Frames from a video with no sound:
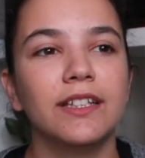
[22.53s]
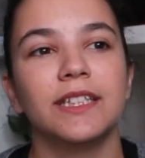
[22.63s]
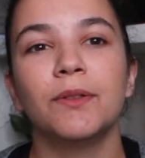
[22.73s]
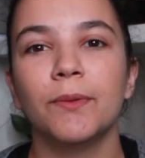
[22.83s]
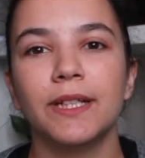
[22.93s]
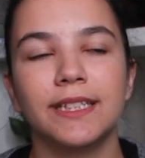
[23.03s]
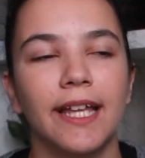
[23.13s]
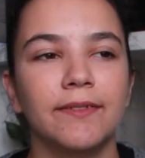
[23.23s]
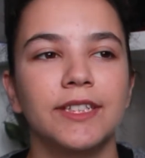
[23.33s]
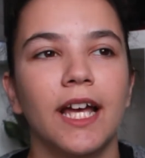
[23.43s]
zero waste
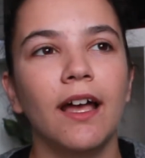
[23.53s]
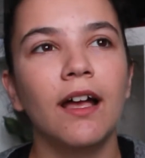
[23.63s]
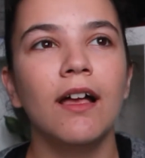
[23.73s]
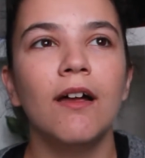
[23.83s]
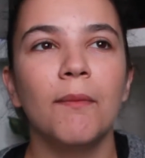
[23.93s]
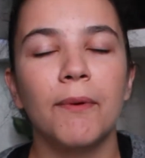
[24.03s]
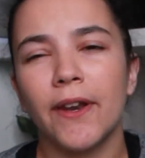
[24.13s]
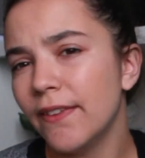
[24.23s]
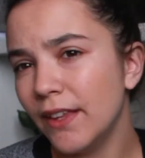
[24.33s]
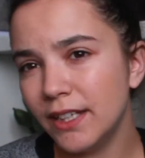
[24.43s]
lifestyle,
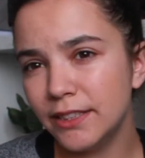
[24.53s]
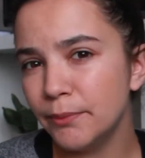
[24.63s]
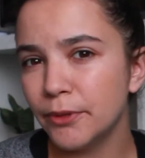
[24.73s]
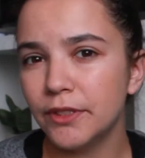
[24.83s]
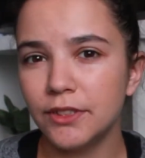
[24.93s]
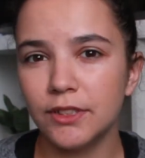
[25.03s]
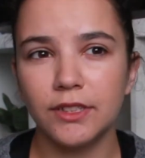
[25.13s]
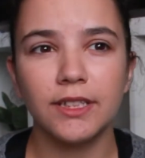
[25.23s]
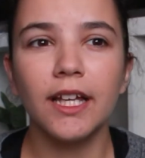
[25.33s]
but I think it's important to just